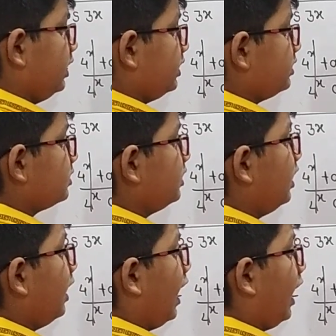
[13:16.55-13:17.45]
This is
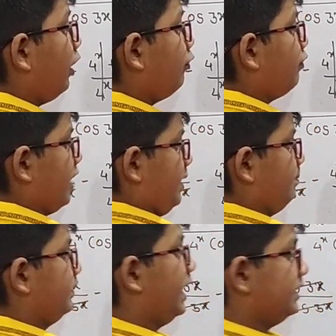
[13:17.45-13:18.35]
the halfway,
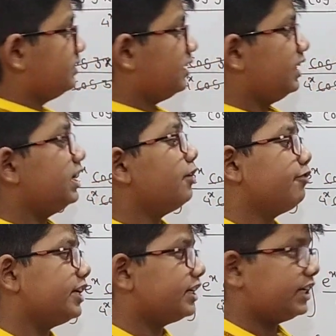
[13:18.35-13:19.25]
that is the
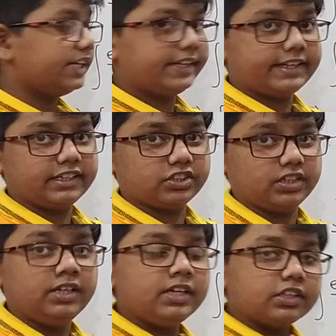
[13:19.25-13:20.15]
indefinite
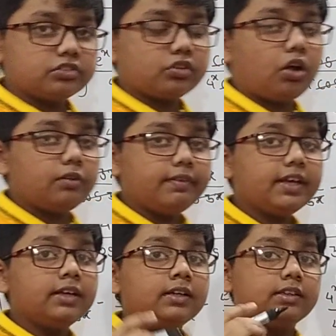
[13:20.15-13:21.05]
integration.
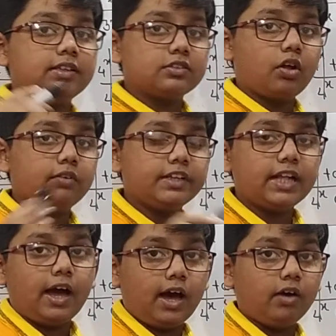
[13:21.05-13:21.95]
Solving
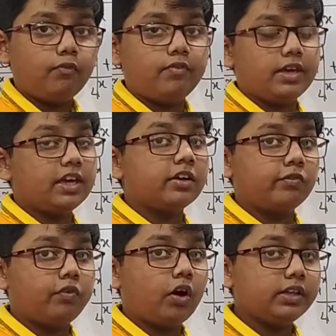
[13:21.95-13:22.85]
the halfway
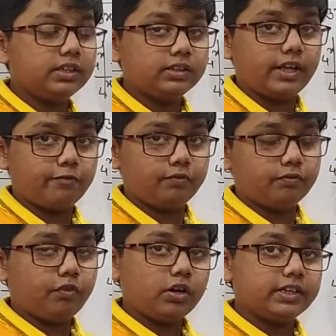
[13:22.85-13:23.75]
for
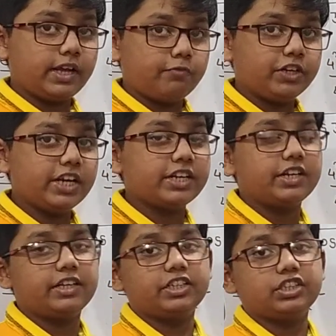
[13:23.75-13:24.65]
the definite
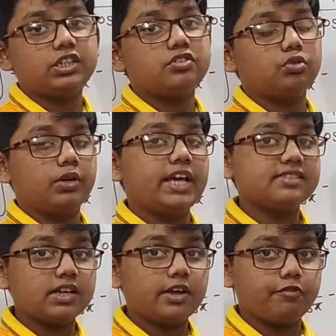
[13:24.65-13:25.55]
integration is known
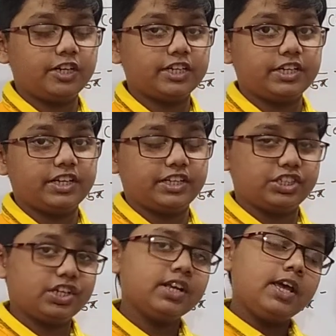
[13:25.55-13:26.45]
as indefinite
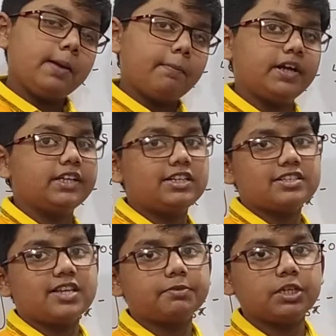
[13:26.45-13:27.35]
integration, but
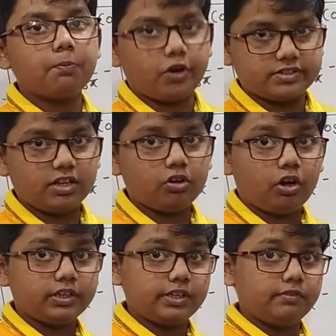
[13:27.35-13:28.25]
intersection points are
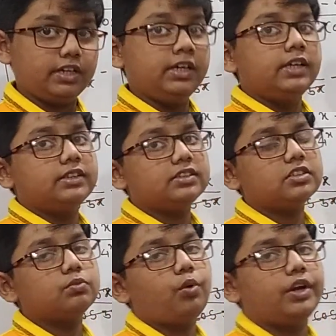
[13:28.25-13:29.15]
not given. This
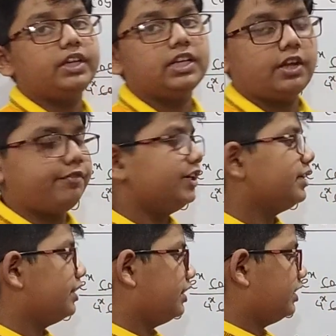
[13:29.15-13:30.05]
is what the
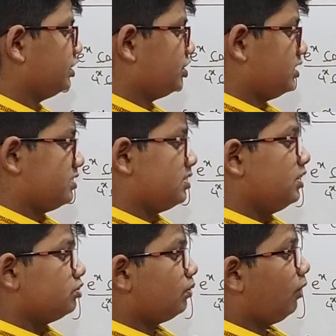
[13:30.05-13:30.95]
indefinite integration is.
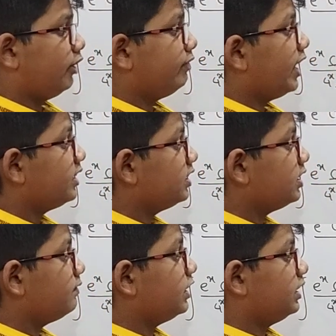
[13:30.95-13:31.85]
So what we have done
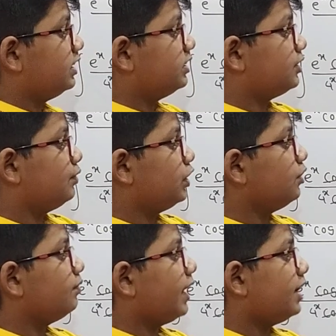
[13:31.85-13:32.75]
in this
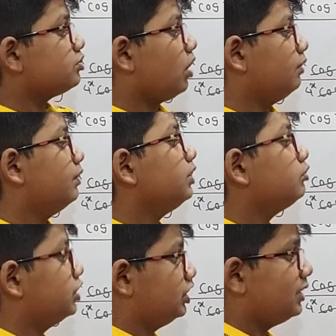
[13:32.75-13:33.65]
video, we have solved one
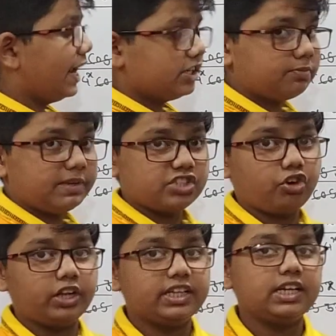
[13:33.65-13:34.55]
question that is based
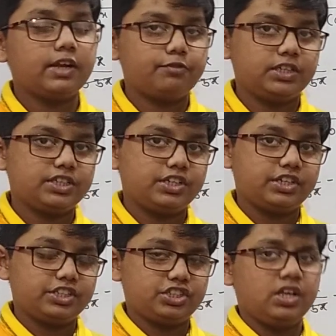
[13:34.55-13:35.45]
on the indefinite
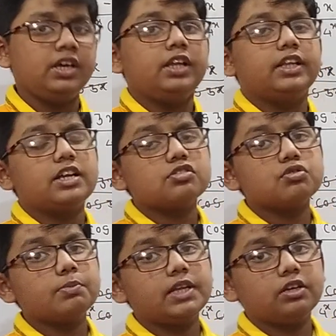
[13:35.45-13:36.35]
integration. There are
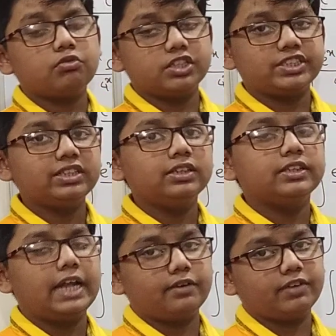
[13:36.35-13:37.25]
so many questions
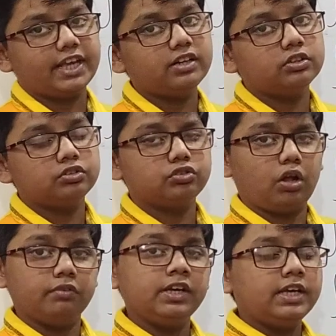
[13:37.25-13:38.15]
that we can
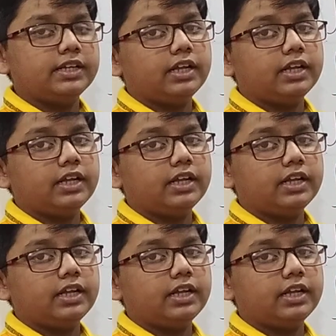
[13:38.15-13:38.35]
solve.